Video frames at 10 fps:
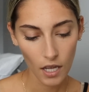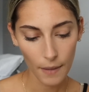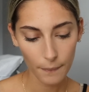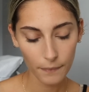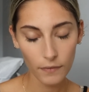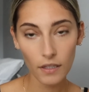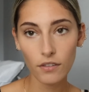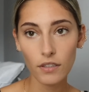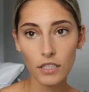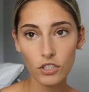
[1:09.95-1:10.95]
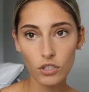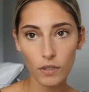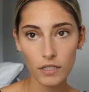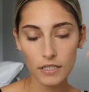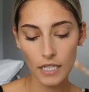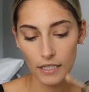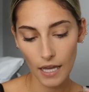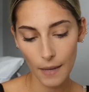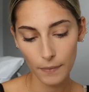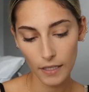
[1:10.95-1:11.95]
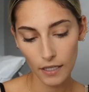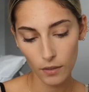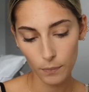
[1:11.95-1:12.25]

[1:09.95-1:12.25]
I'm literally just going to take the applicator